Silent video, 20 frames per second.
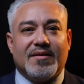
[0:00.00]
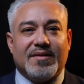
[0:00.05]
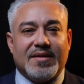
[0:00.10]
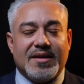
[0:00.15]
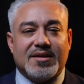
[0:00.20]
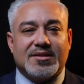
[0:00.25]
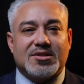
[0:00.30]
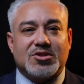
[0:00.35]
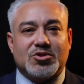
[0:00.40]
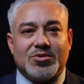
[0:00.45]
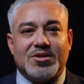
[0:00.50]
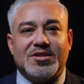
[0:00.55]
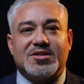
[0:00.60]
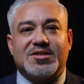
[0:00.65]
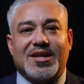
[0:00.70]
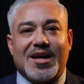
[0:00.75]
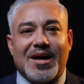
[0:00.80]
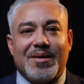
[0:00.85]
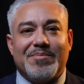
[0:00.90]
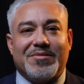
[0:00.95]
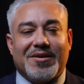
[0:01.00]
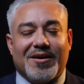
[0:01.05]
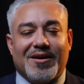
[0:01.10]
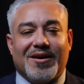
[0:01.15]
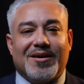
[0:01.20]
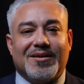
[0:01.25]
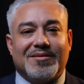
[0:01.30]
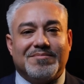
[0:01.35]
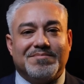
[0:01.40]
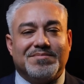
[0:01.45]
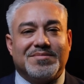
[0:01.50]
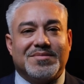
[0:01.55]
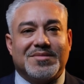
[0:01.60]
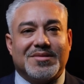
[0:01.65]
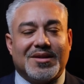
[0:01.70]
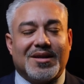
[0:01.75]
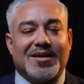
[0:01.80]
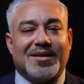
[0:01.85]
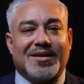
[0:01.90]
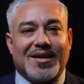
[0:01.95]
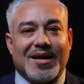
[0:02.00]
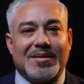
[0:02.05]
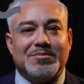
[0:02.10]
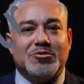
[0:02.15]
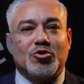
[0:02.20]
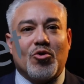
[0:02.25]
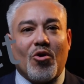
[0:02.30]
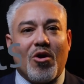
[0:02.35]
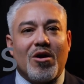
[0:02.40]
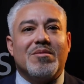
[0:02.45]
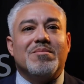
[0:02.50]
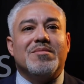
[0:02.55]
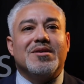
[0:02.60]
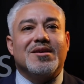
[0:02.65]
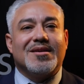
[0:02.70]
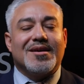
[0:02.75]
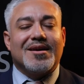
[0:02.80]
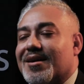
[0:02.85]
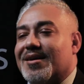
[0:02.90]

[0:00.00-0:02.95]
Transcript: the streets kept drawing me.